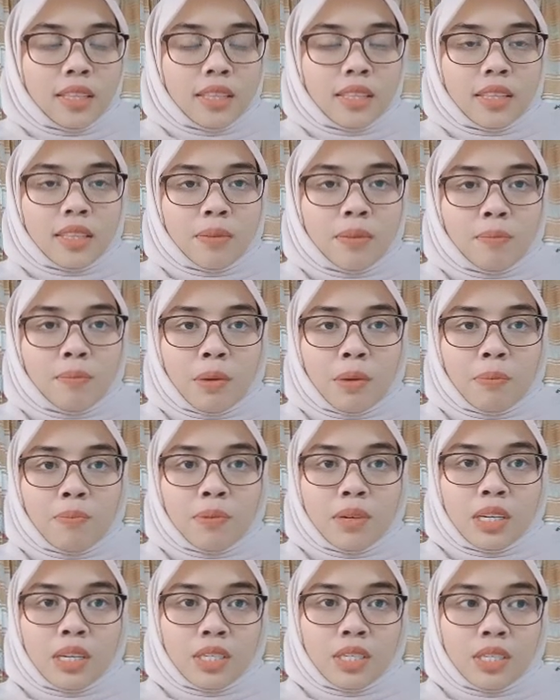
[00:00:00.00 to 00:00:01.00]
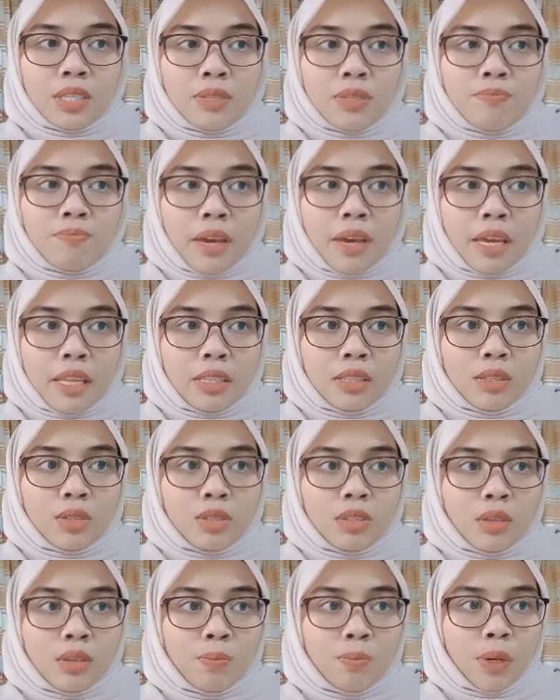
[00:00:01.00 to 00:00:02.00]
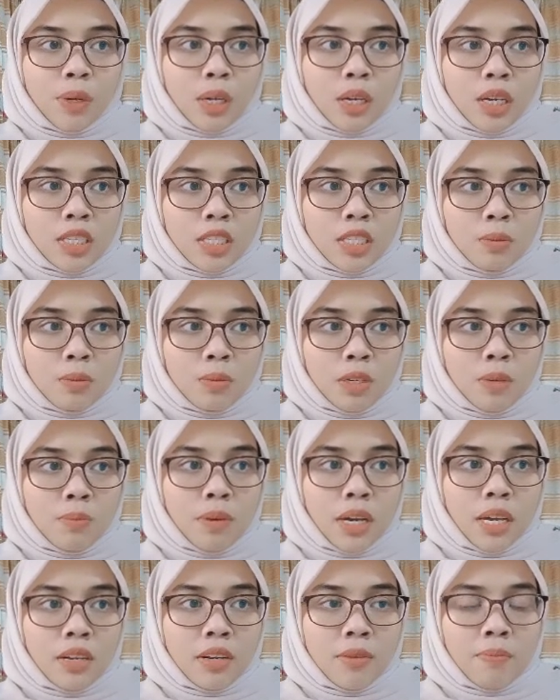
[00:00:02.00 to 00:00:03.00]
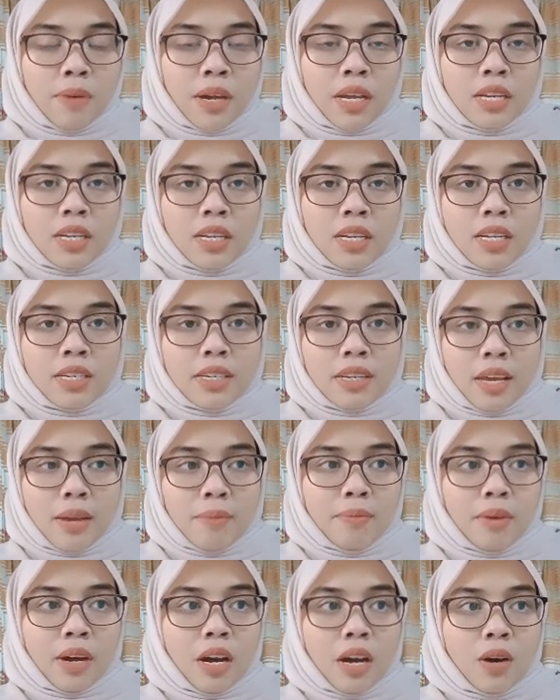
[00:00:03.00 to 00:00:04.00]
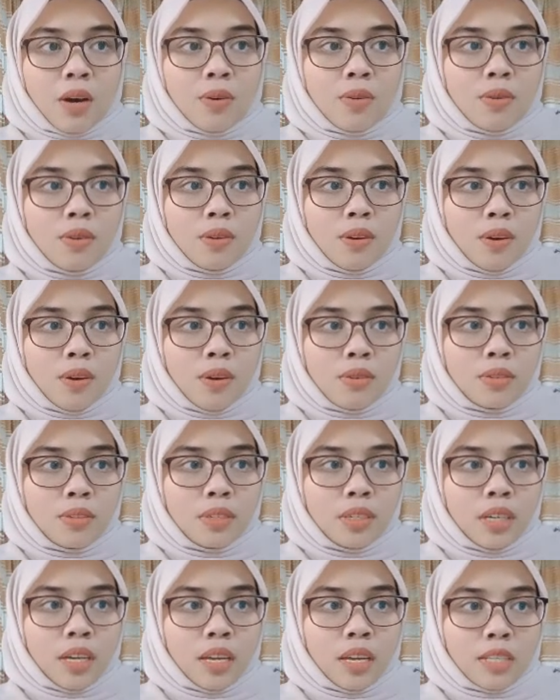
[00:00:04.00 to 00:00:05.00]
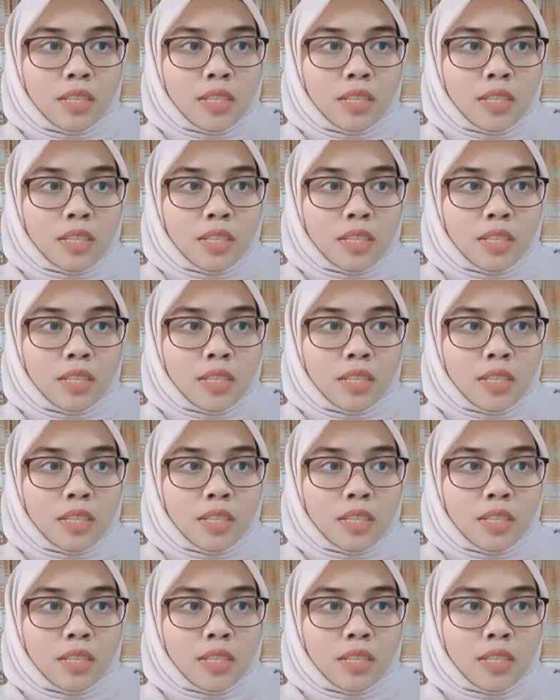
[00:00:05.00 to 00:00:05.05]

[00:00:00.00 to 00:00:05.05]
The paper is meant to support customer by reminding them how long the